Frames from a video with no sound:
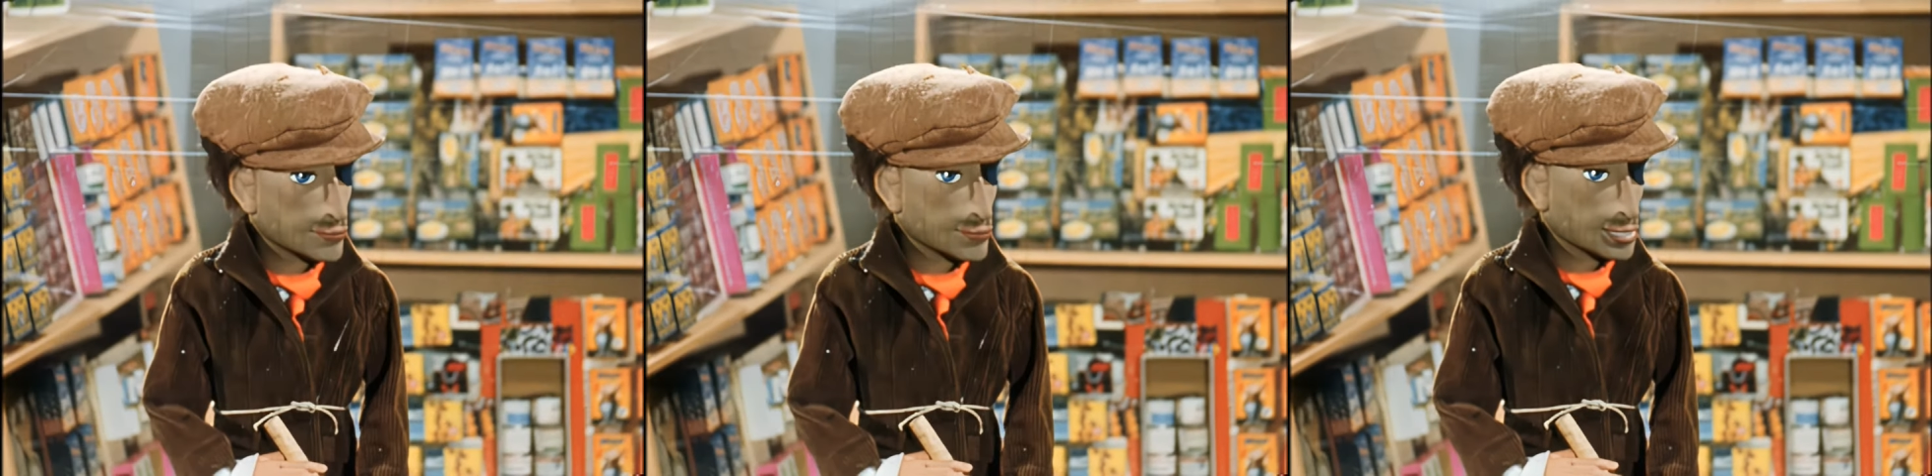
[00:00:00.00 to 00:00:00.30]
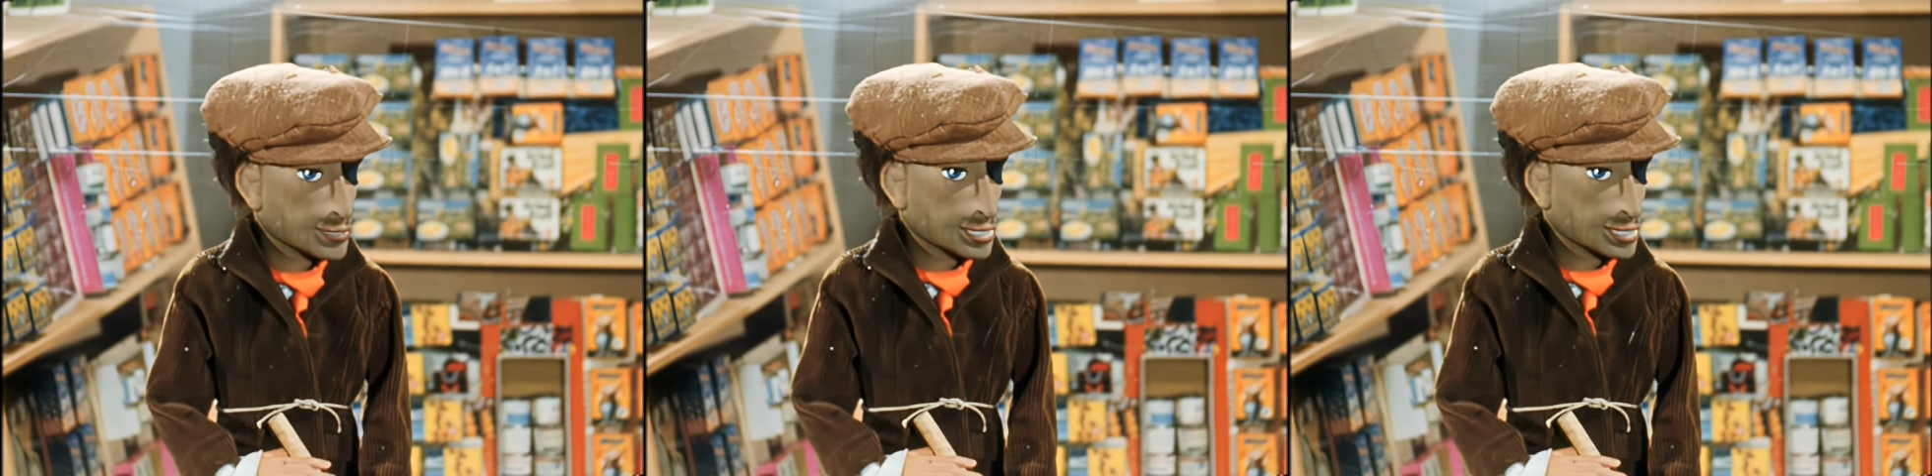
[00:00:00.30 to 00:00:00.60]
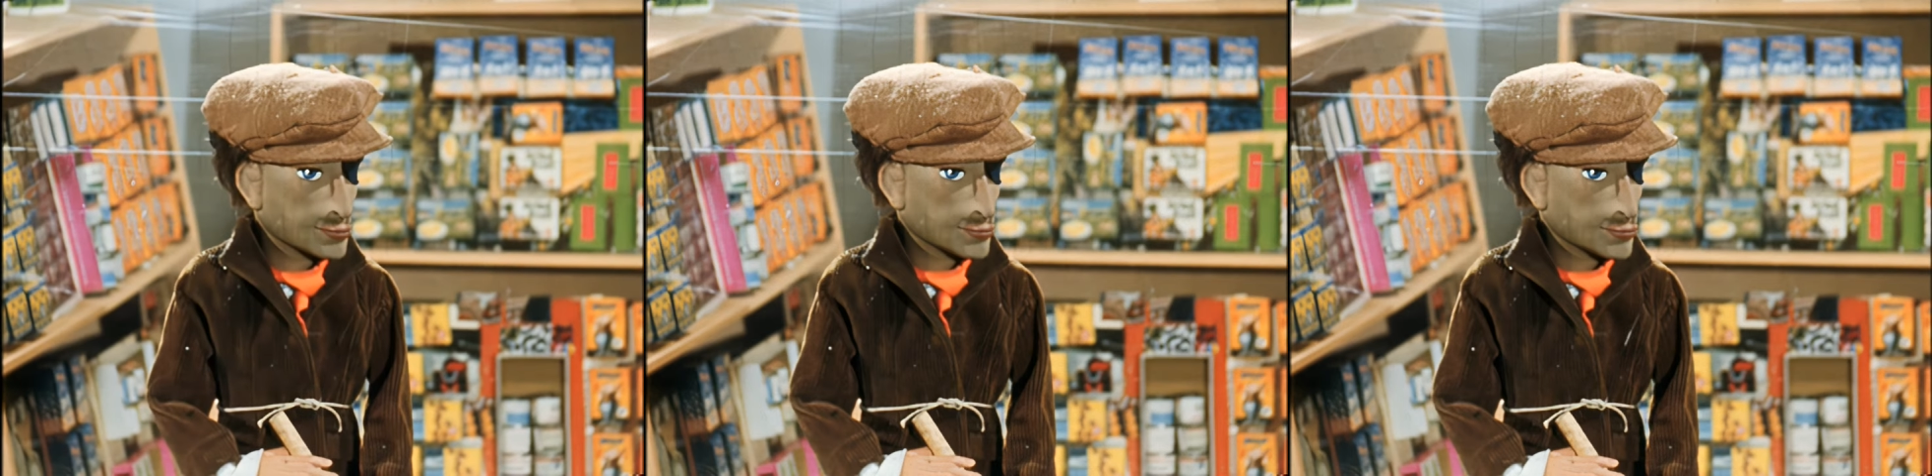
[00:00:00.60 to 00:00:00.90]
Oh, that,
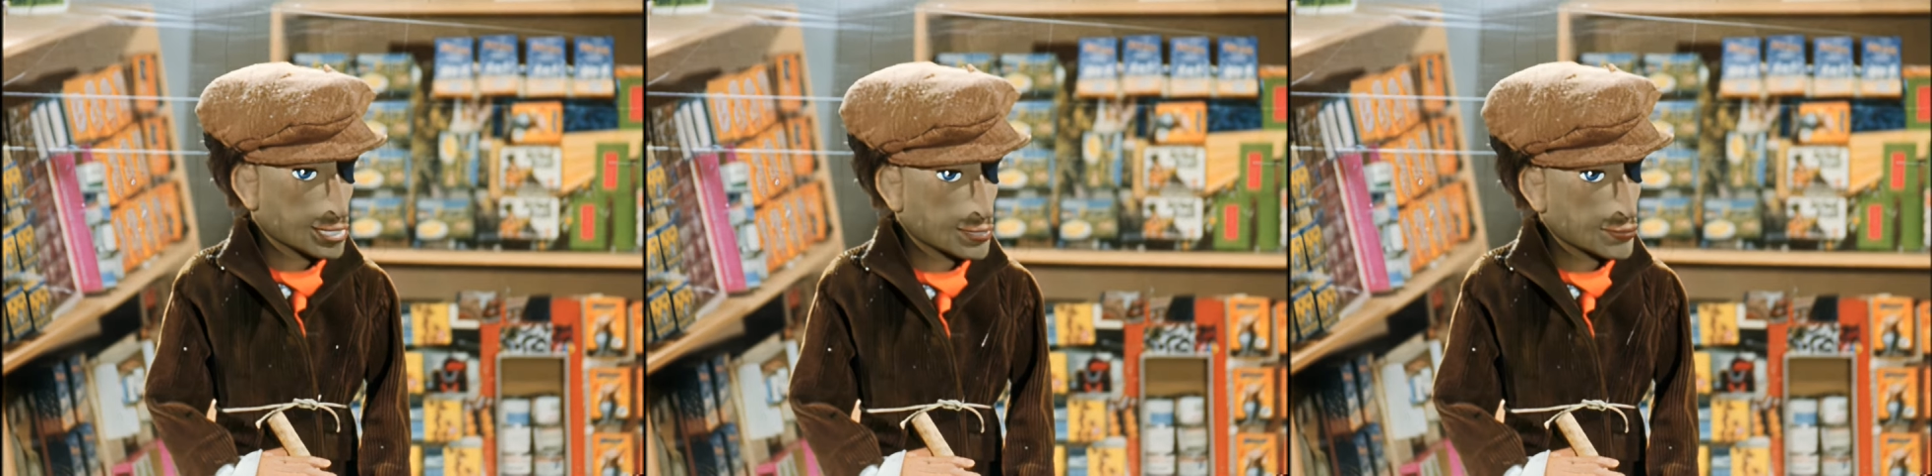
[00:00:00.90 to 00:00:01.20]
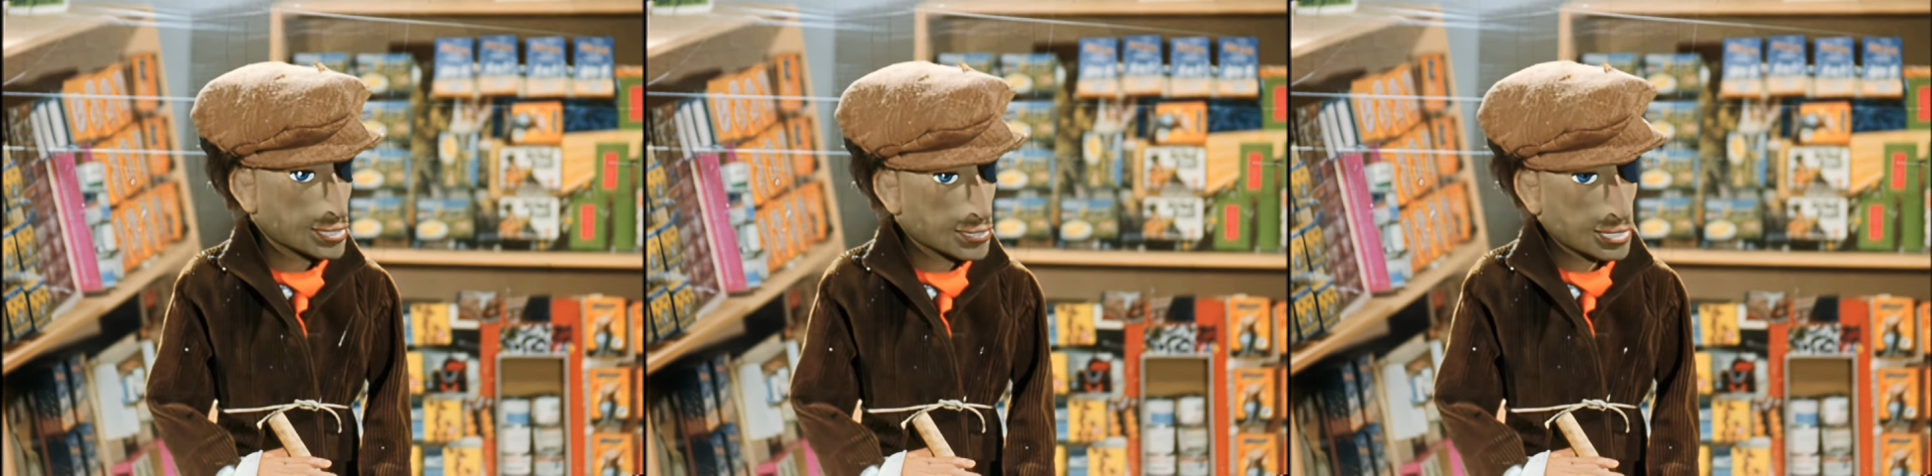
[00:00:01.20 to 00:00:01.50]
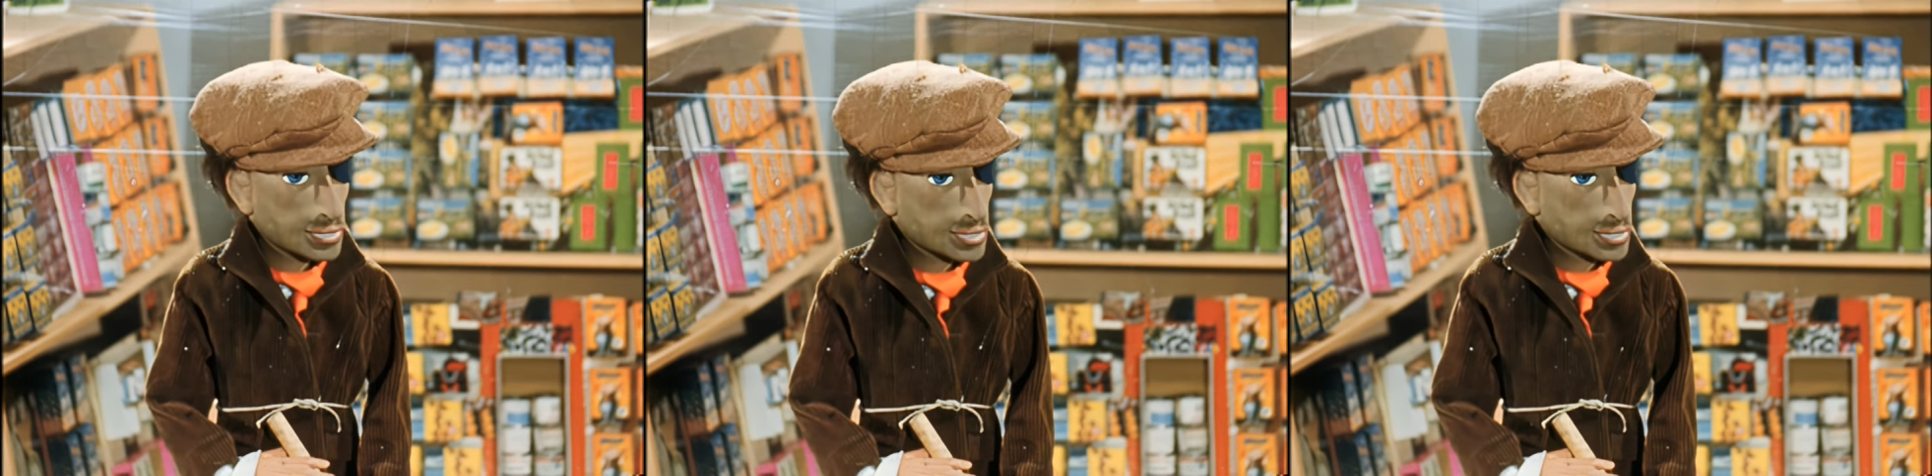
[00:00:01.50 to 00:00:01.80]
that parcel's talking